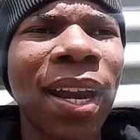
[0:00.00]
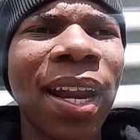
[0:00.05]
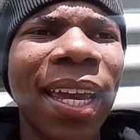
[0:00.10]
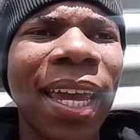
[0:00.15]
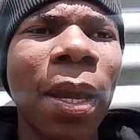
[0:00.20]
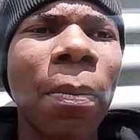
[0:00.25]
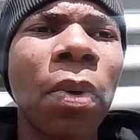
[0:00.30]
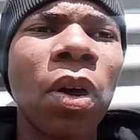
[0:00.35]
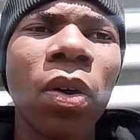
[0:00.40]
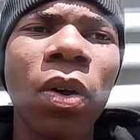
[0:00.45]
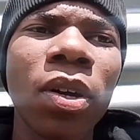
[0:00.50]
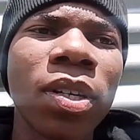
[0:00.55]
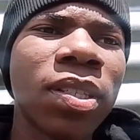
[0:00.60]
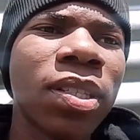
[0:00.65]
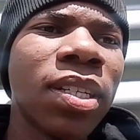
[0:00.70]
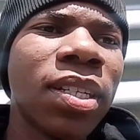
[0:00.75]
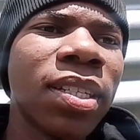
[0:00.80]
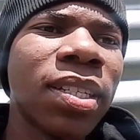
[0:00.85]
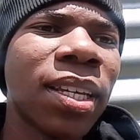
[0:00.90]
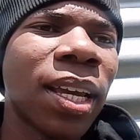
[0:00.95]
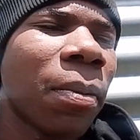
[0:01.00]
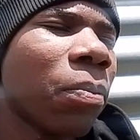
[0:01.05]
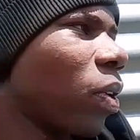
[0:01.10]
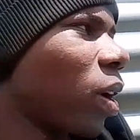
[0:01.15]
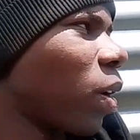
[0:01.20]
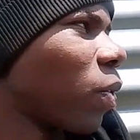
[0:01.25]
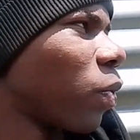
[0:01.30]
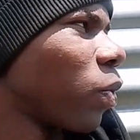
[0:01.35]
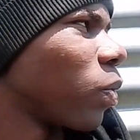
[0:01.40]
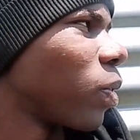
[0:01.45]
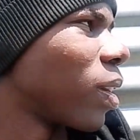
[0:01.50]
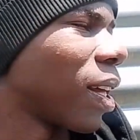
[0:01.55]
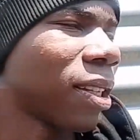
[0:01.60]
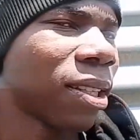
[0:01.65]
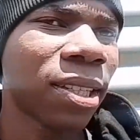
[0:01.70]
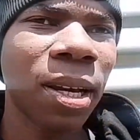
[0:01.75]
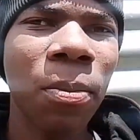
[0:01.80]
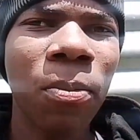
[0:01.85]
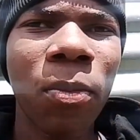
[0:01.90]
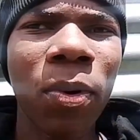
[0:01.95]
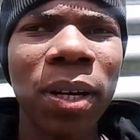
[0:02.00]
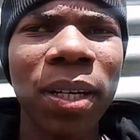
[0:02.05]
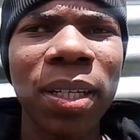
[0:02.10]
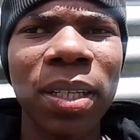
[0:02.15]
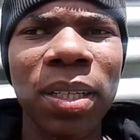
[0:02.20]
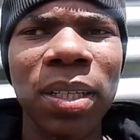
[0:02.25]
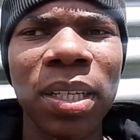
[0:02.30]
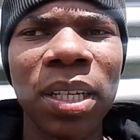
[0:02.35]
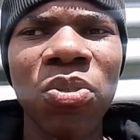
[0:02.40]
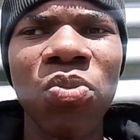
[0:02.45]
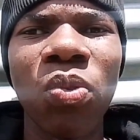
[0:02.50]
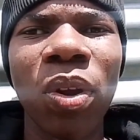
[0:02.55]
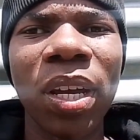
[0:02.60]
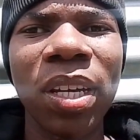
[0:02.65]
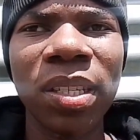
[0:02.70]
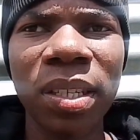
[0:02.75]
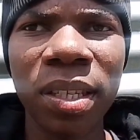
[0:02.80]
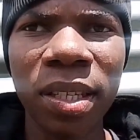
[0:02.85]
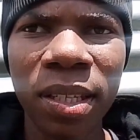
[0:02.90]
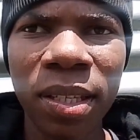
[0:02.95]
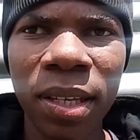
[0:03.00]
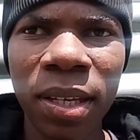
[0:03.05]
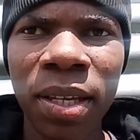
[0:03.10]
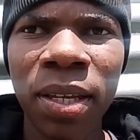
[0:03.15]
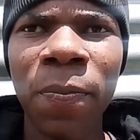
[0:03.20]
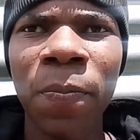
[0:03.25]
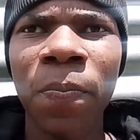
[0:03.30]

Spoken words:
that I came across this. I'm grateful that someone did raise